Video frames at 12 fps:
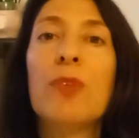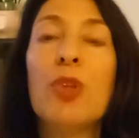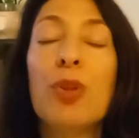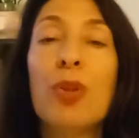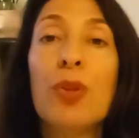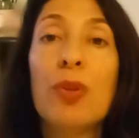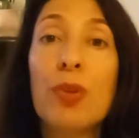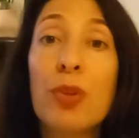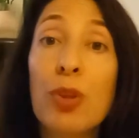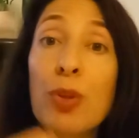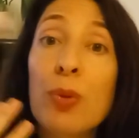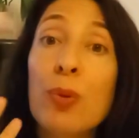
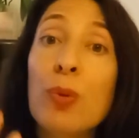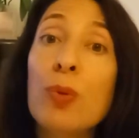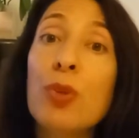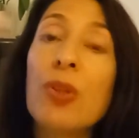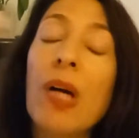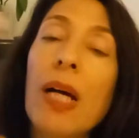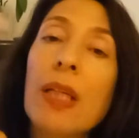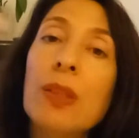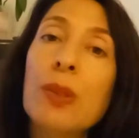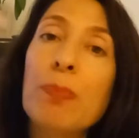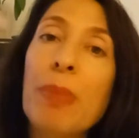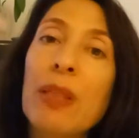you trying
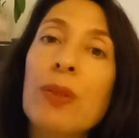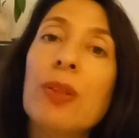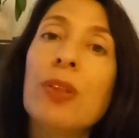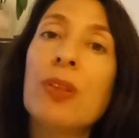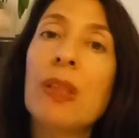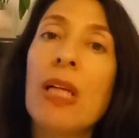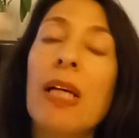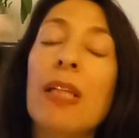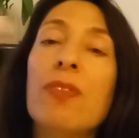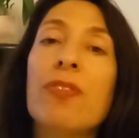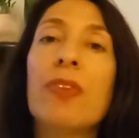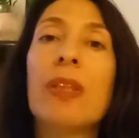to better your
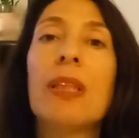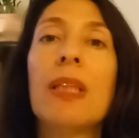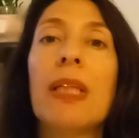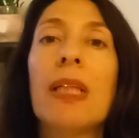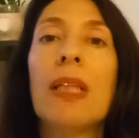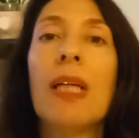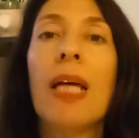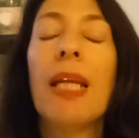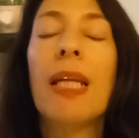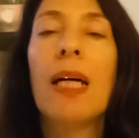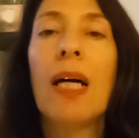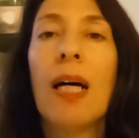life.
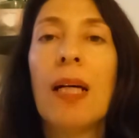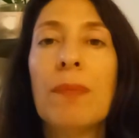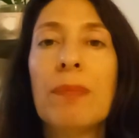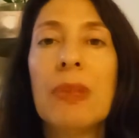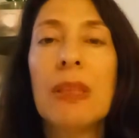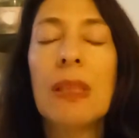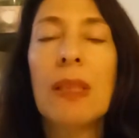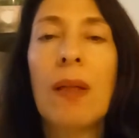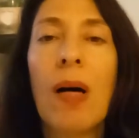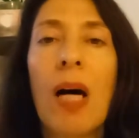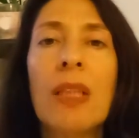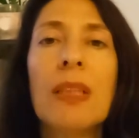And
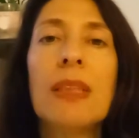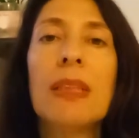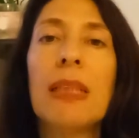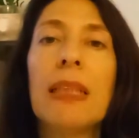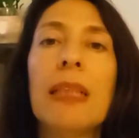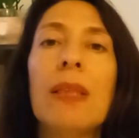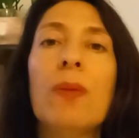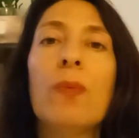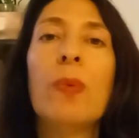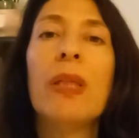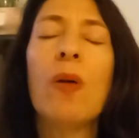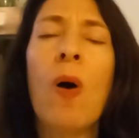honestly,
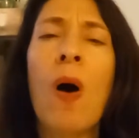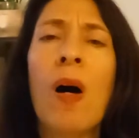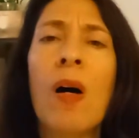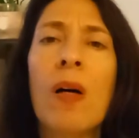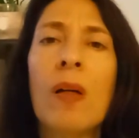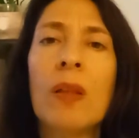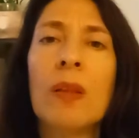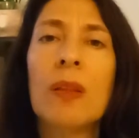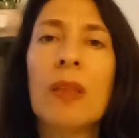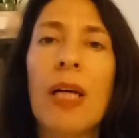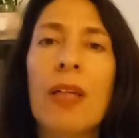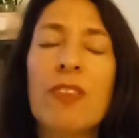we
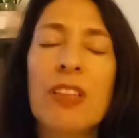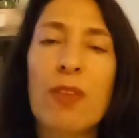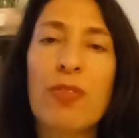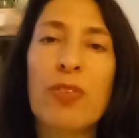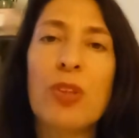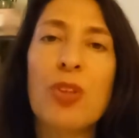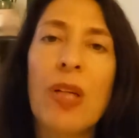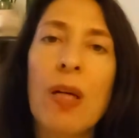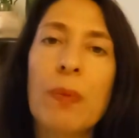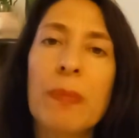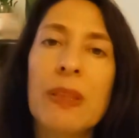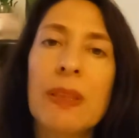all have suffered
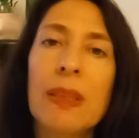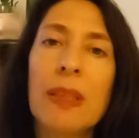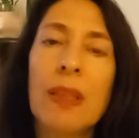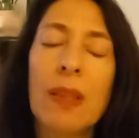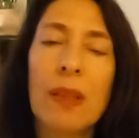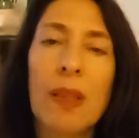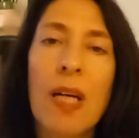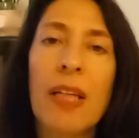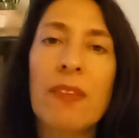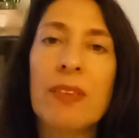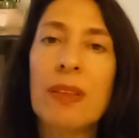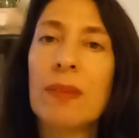traumas in our
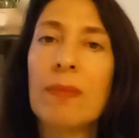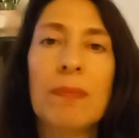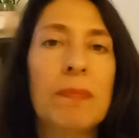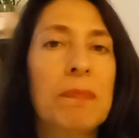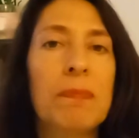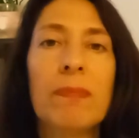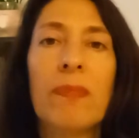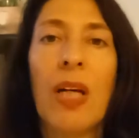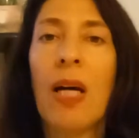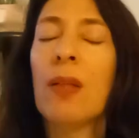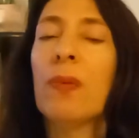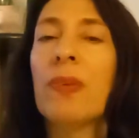lives.
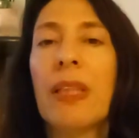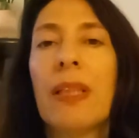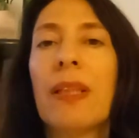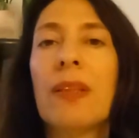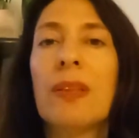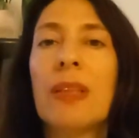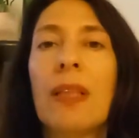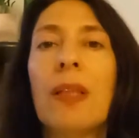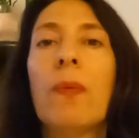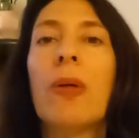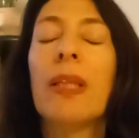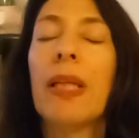I don't think there's
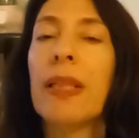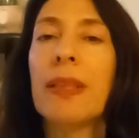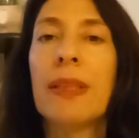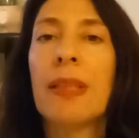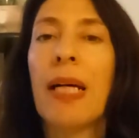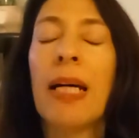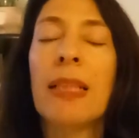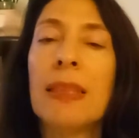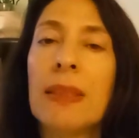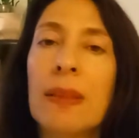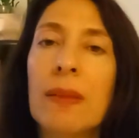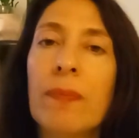anyone that
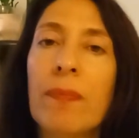hasn't.